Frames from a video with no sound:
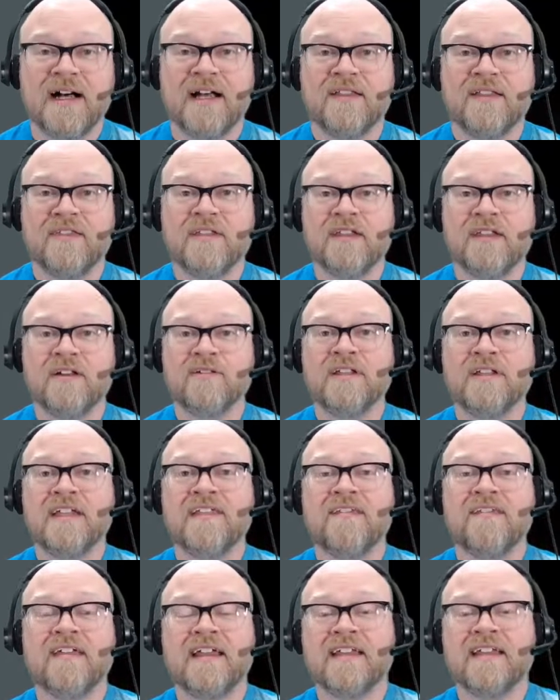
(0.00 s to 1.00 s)
The
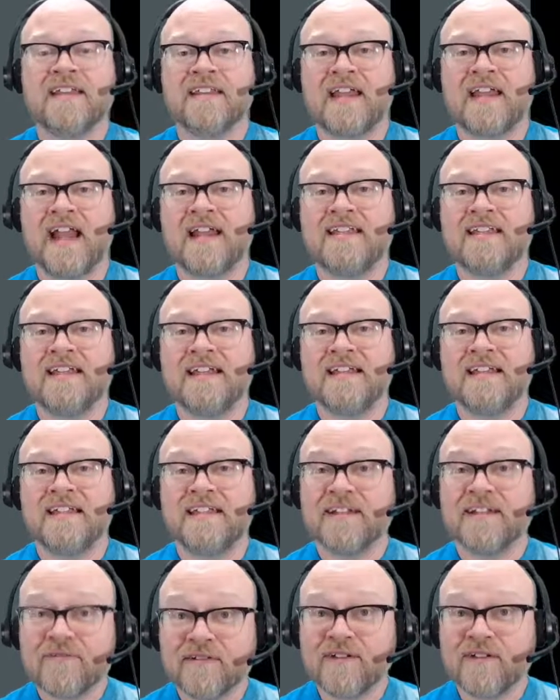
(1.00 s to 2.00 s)
only thing that I did
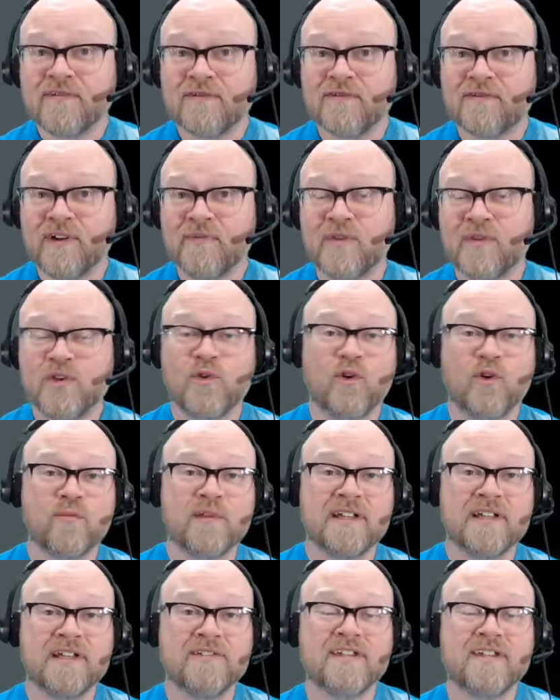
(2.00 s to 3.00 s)
different from the
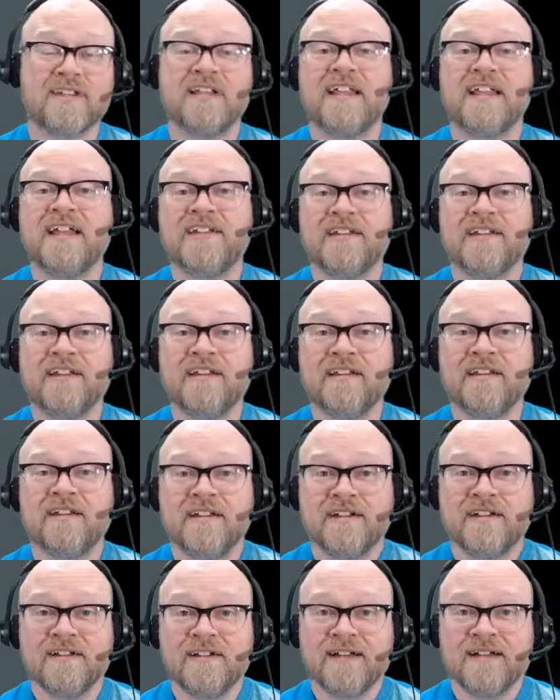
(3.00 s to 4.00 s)
normal installation,
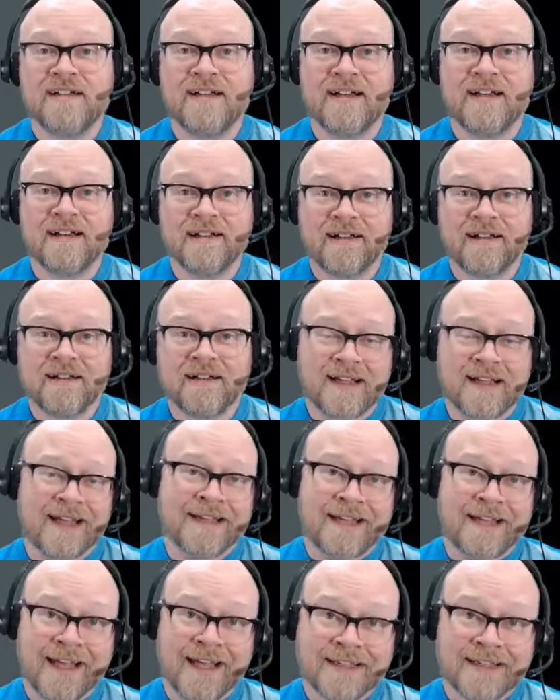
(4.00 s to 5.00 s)
I
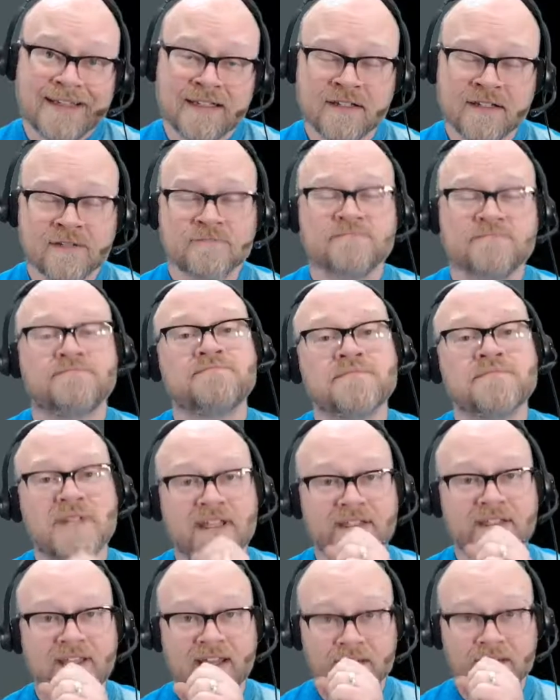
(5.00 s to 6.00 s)
guess,
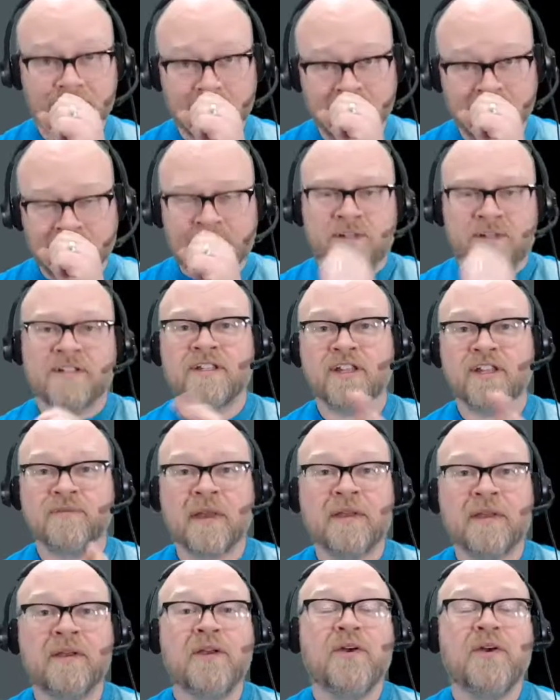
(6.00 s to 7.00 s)
is that, excuse
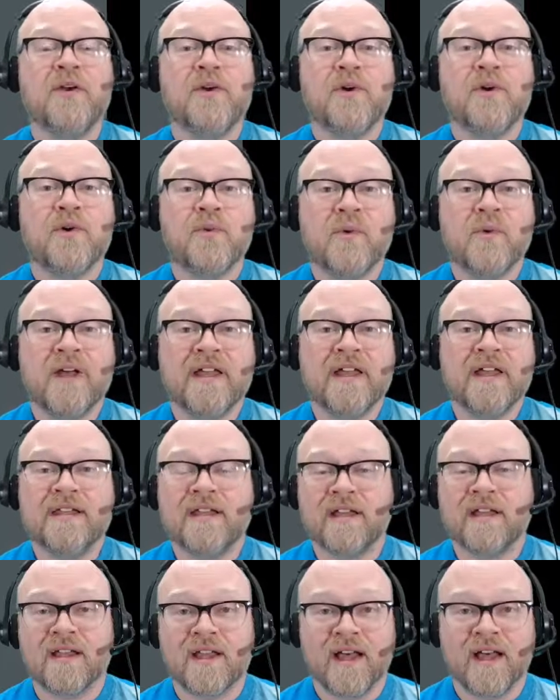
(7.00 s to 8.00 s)
me,
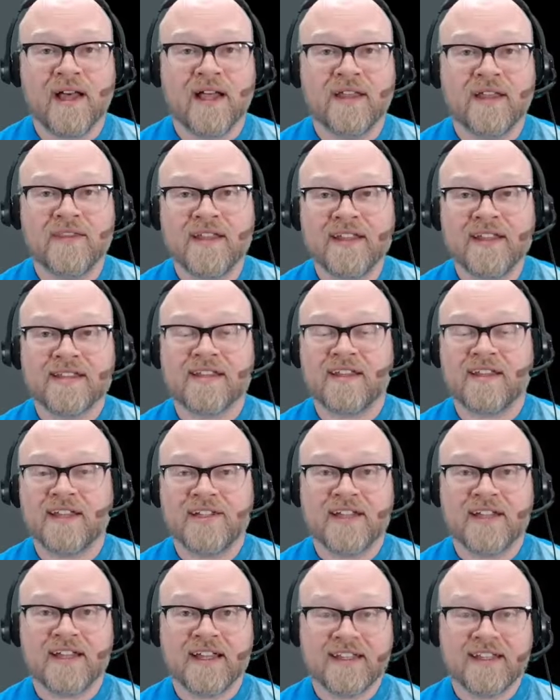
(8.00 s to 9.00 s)
when the
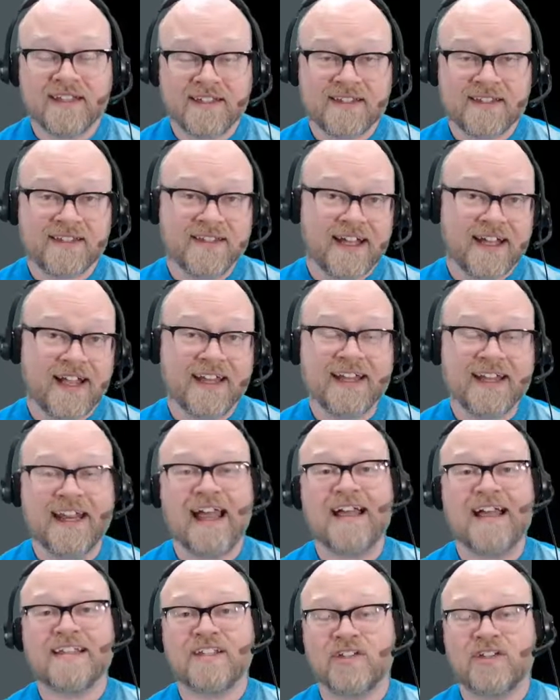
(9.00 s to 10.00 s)
installation gets done, it
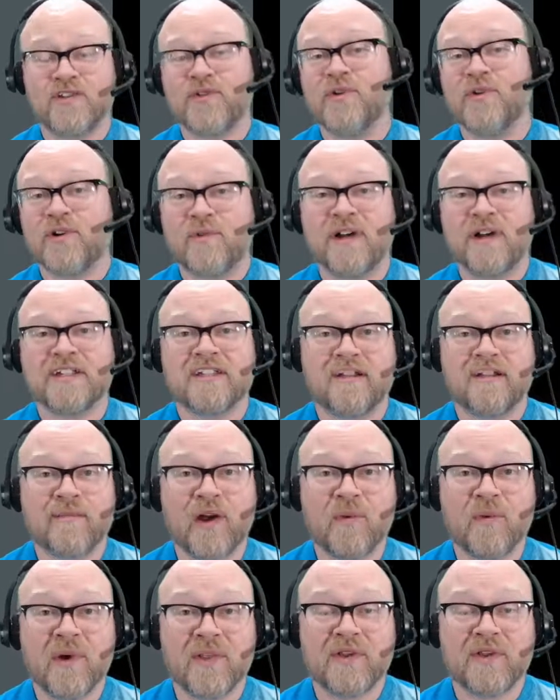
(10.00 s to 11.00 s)
asks you a question
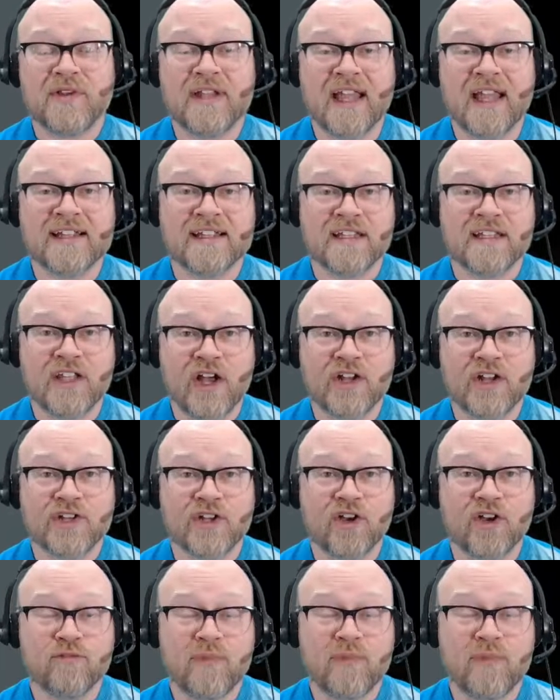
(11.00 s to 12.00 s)
about whether you'd like to launch
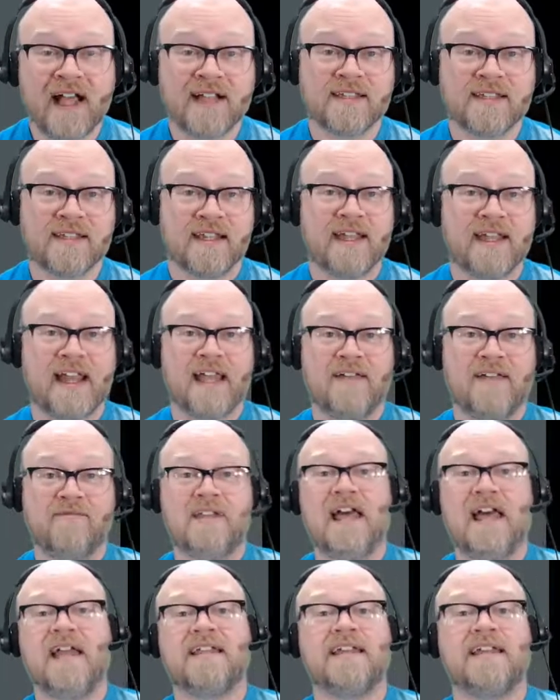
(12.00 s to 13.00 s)
CodeBlocks, and I have
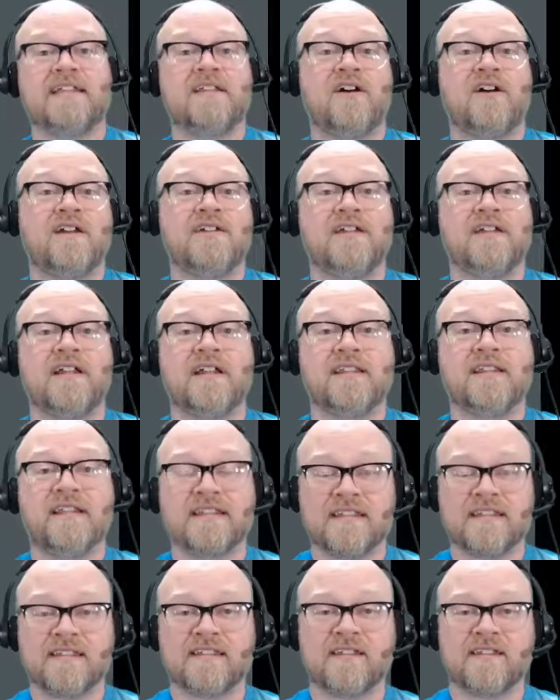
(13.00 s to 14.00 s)
not yet launched it on
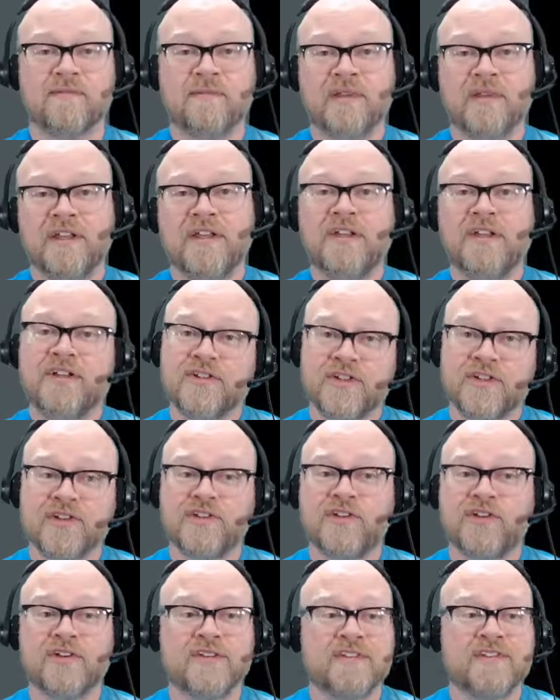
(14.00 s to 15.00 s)
this system,
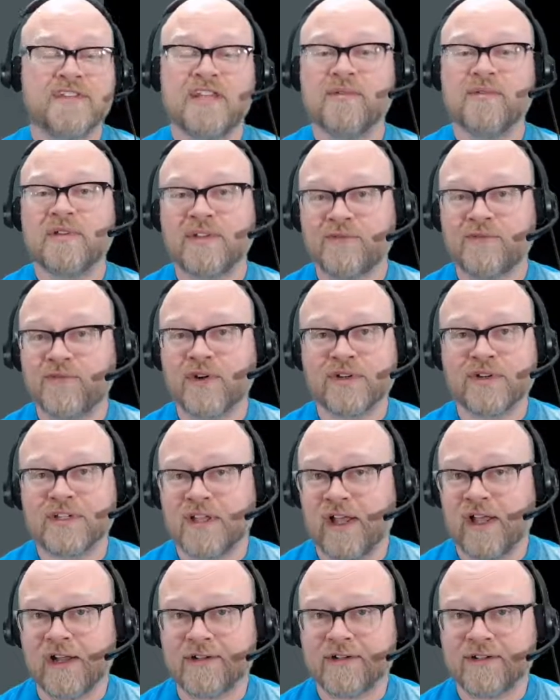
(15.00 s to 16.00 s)
just so you can see what the first
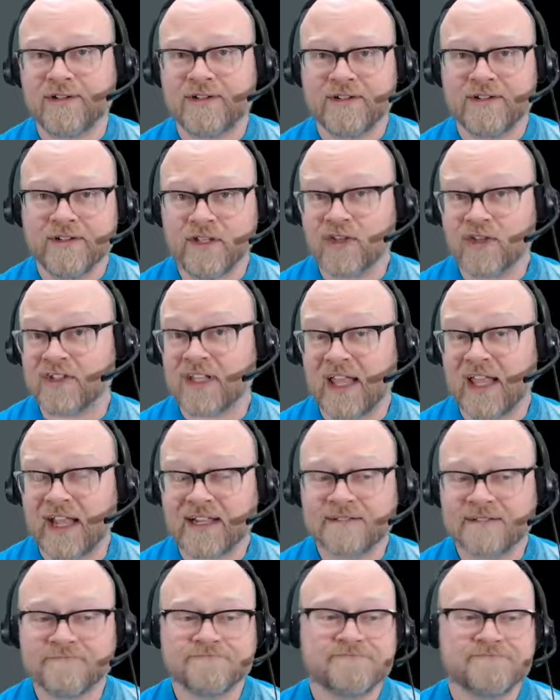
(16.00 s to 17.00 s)
launch looks
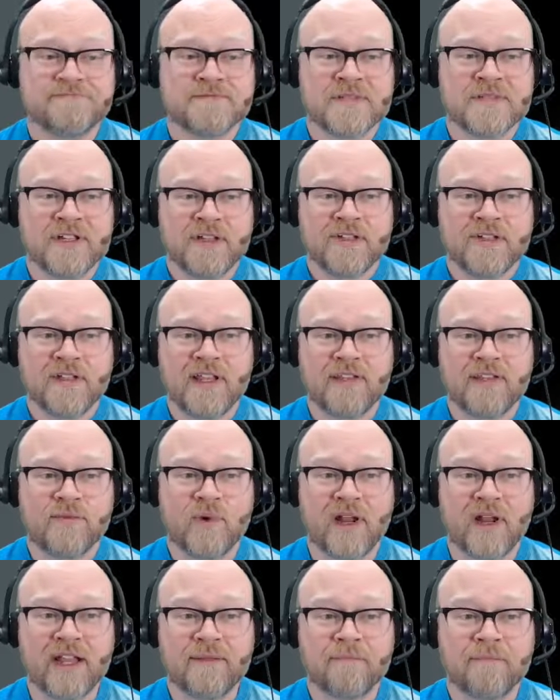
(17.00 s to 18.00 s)
like. So let's
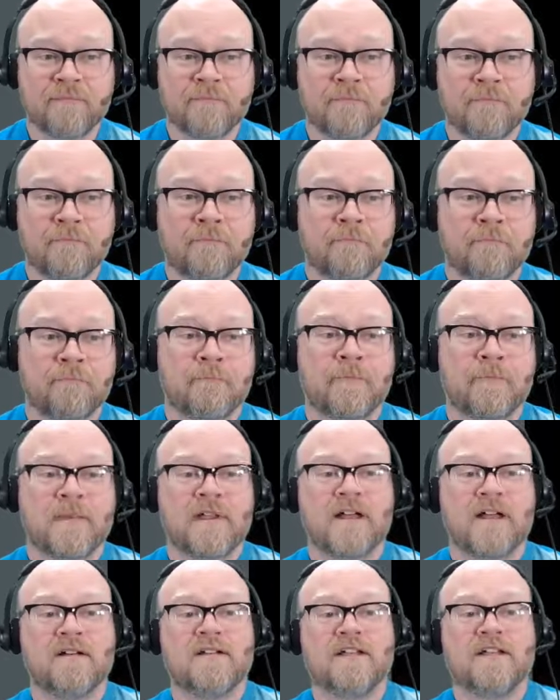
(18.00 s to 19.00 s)
run it.
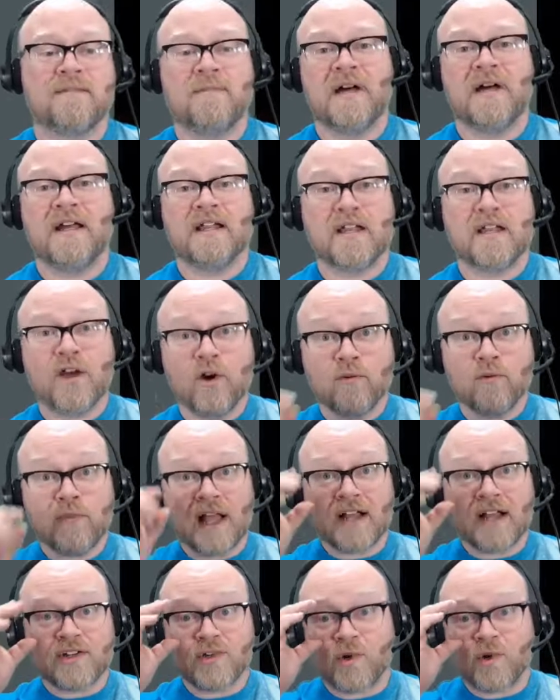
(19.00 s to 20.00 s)
I'll click my
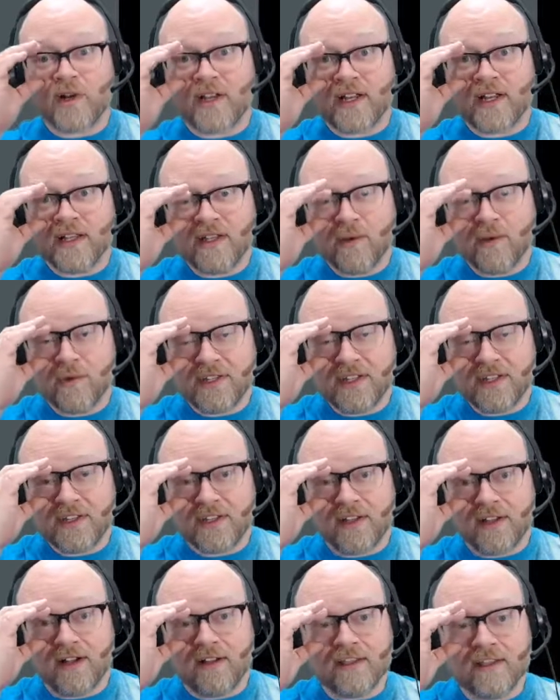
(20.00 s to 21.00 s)
CodeBlocks shortcut that was
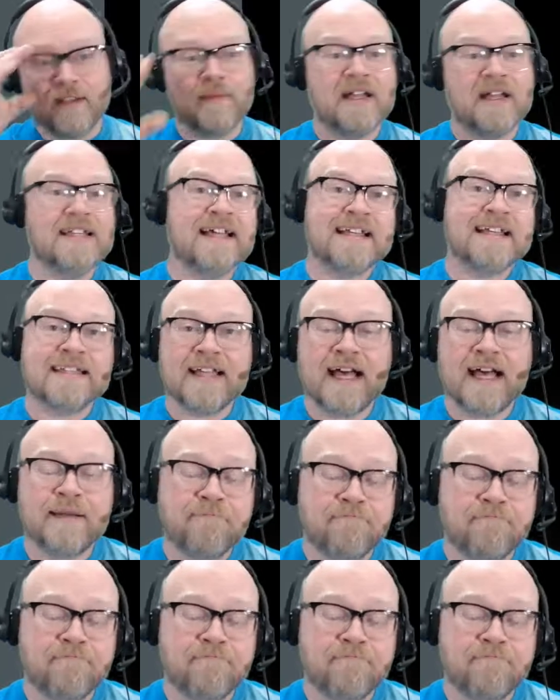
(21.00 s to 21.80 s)
installed on my desktop.